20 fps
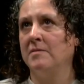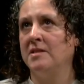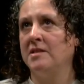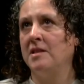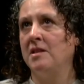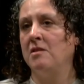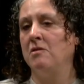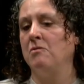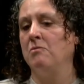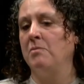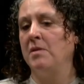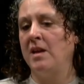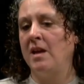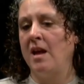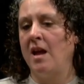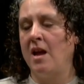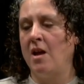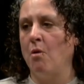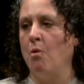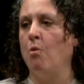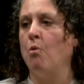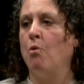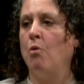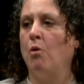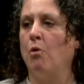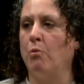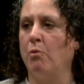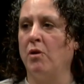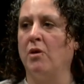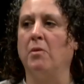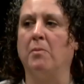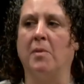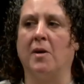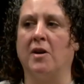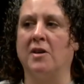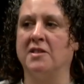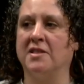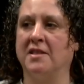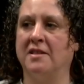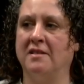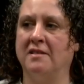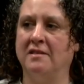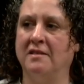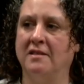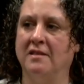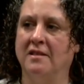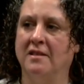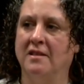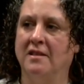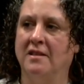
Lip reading: see you be a whole, real person